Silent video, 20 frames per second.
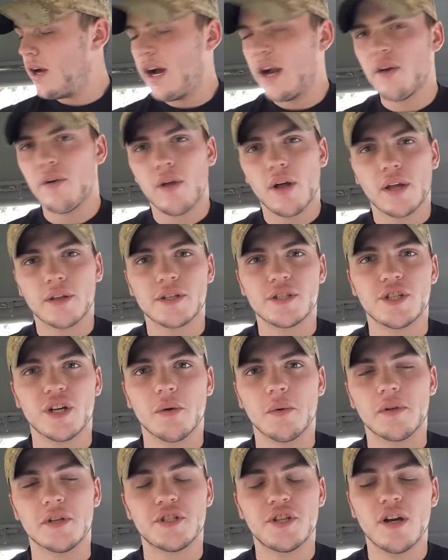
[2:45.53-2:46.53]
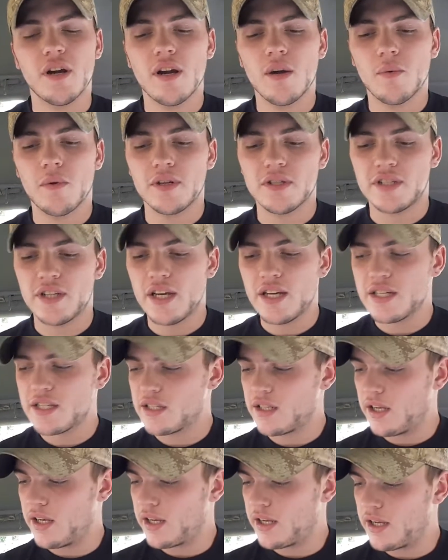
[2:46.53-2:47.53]
I don't really like the cherry one. The cherry one
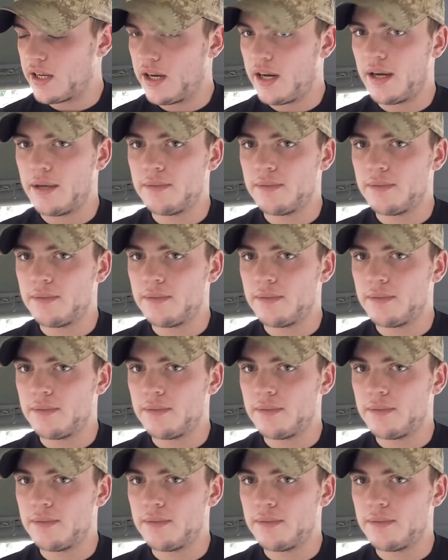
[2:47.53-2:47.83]
tastes like